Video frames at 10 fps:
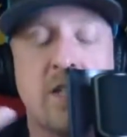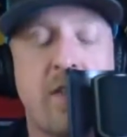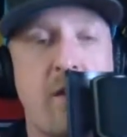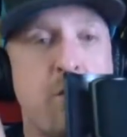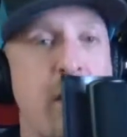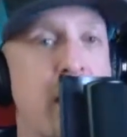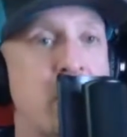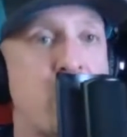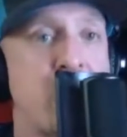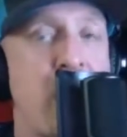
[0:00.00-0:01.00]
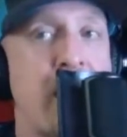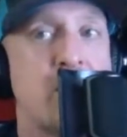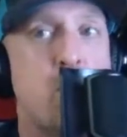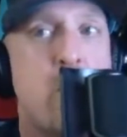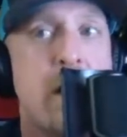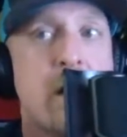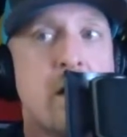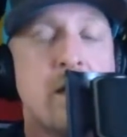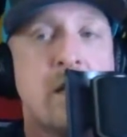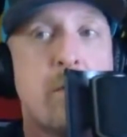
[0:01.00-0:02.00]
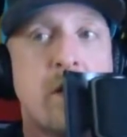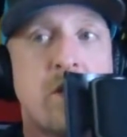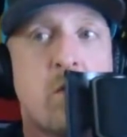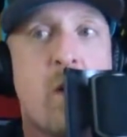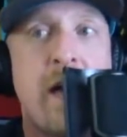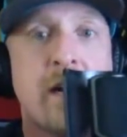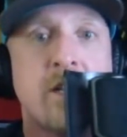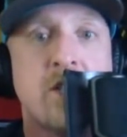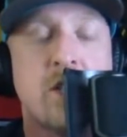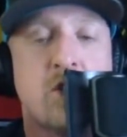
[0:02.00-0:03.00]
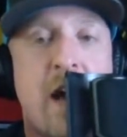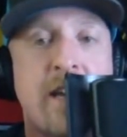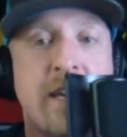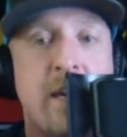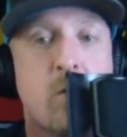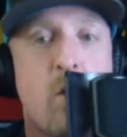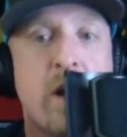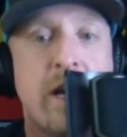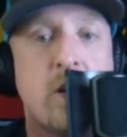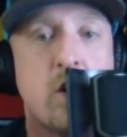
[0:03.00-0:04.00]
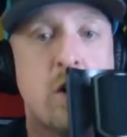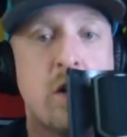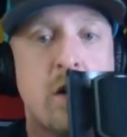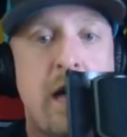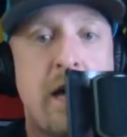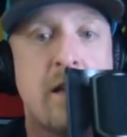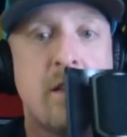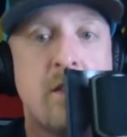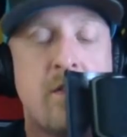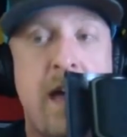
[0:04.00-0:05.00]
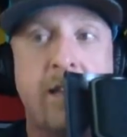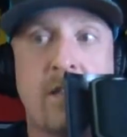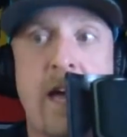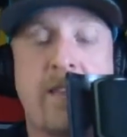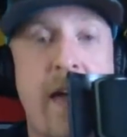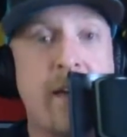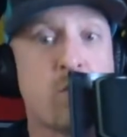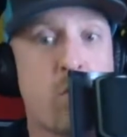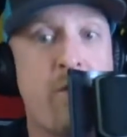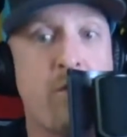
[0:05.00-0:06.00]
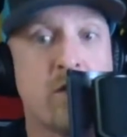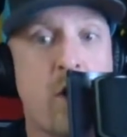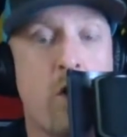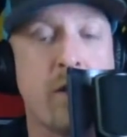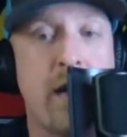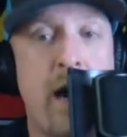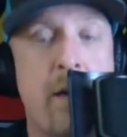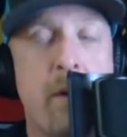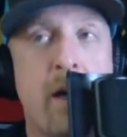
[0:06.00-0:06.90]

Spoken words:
I think for the industry changed when Demolition Ranch tried to kill one and he couldn't. And that's like, that gets referenced all the time.